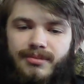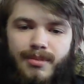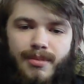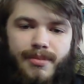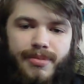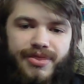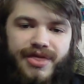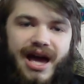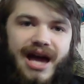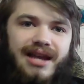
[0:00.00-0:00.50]

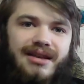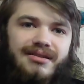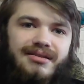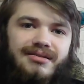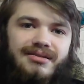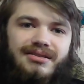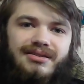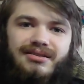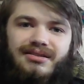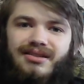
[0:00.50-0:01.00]
That
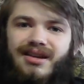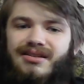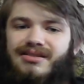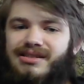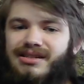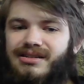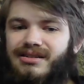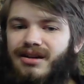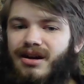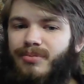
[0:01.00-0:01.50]

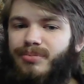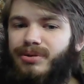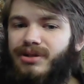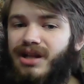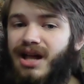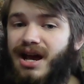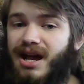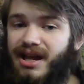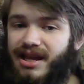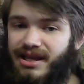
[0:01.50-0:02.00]
doesn't
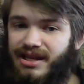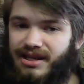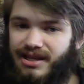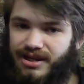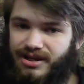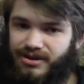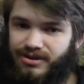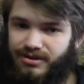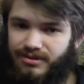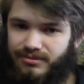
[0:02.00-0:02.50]
apply
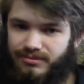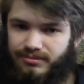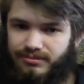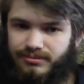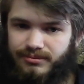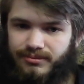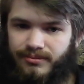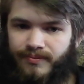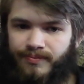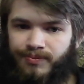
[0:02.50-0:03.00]
here.
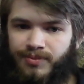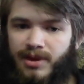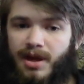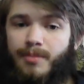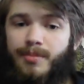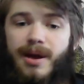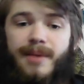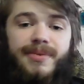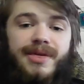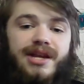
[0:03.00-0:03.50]

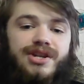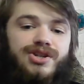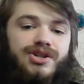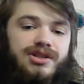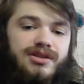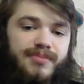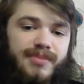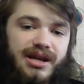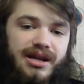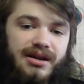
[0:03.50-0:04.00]
Maybe that's
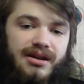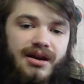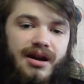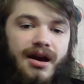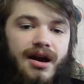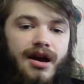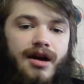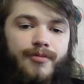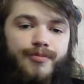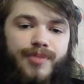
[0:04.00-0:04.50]
just me,
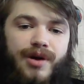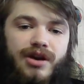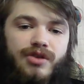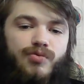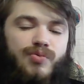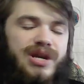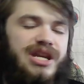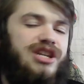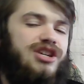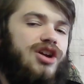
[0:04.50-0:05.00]
but
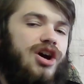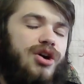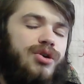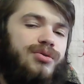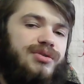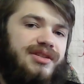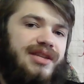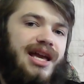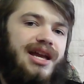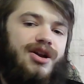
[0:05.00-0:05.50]
we know
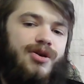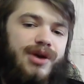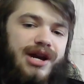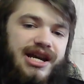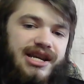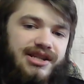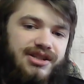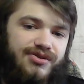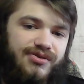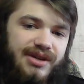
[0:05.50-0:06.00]

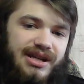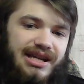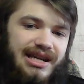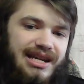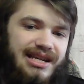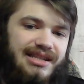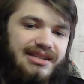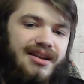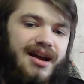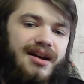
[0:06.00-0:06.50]
psychohistory
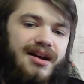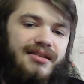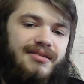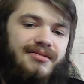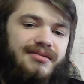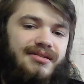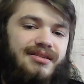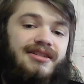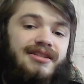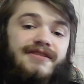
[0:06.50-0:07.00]
is not
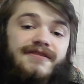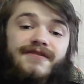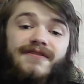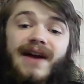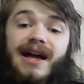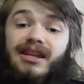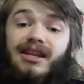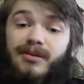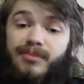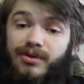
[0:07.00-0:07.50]

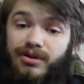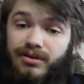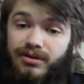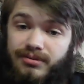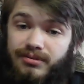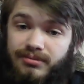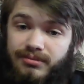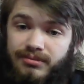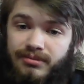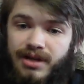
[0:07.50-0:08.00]
infallible.
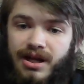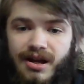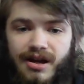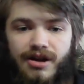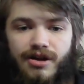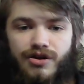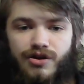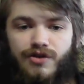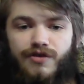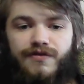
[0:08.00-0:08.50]

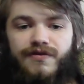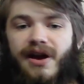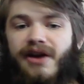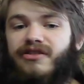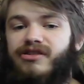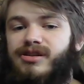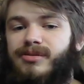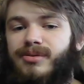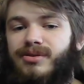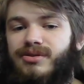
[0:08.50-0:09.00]
New
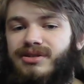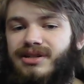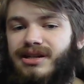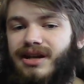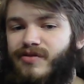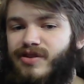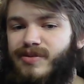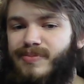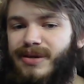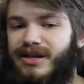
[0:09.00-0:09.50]
variables can
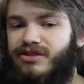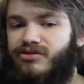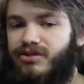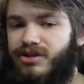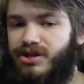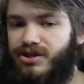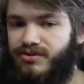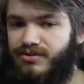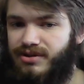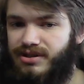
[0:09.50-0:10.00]
always be
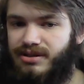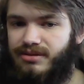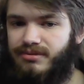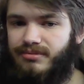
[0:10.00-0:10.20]
introduced.